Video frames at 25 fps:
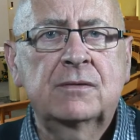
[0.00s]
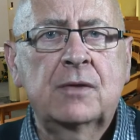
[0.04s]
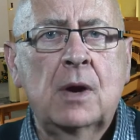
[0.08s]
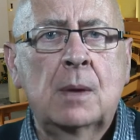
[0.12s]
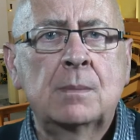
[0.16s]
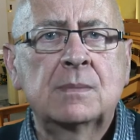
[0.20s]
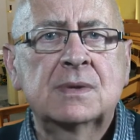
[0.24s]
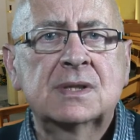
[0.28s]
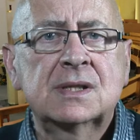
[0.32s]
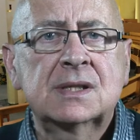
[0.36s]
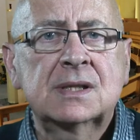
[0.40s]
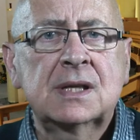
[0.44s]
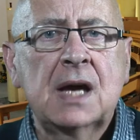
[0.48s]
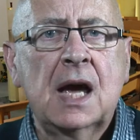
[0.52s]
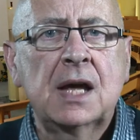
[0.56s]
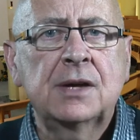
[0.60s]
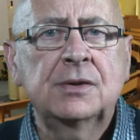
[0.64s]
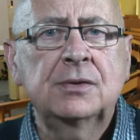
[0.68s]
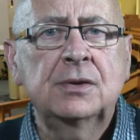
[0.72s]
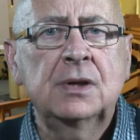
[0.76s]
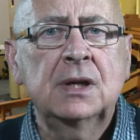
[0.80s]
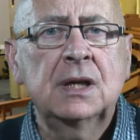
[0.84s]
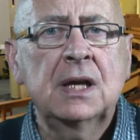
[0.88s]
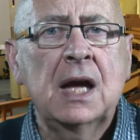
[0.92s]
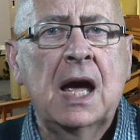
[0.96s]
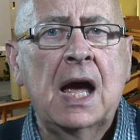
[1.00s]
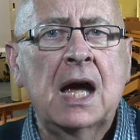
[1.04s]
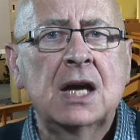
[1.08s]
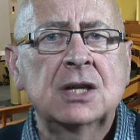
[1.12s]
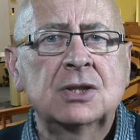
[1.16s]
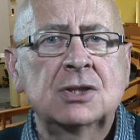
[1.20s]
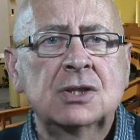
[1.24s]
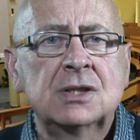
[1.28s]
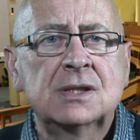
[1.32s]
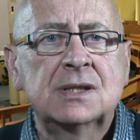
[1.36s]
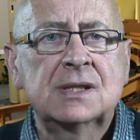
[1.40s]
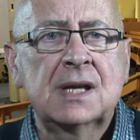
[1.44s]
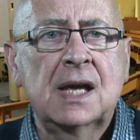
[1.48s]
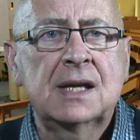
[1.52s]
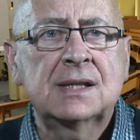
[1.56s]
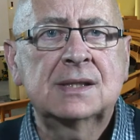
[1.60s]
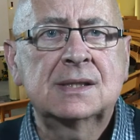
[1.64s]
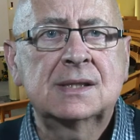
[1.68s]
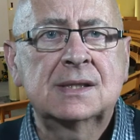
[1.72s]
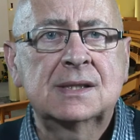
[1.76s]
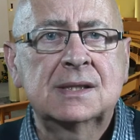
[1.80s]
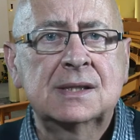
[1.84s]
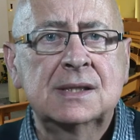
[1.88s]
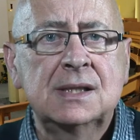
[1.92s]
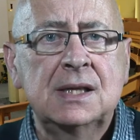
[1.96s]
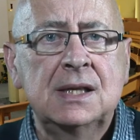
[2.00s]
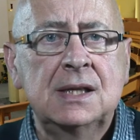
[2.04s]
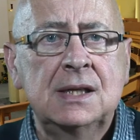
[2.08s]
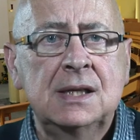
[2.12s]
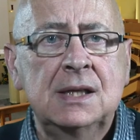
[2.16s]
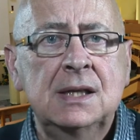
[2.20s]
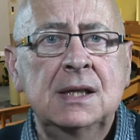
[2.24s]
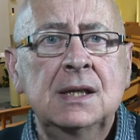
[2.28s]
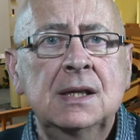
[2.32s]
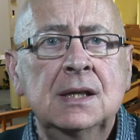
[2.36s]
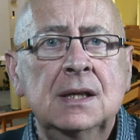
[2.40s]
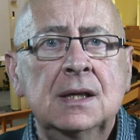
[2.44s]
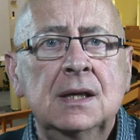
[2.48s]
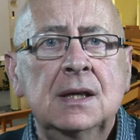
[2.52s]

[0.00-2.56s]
from scattering ashes at sea